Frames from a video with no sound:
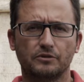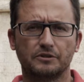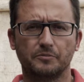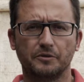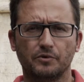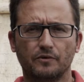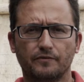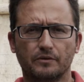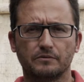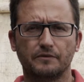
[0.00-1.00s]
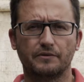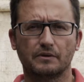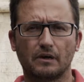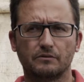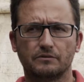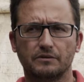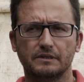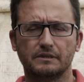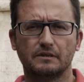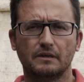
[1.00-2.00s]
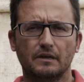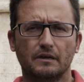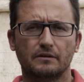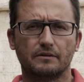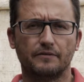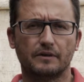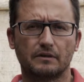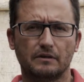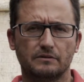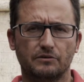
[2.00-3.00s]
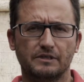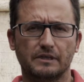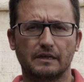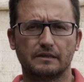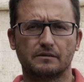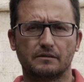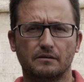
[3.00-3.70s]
20 people from different countries as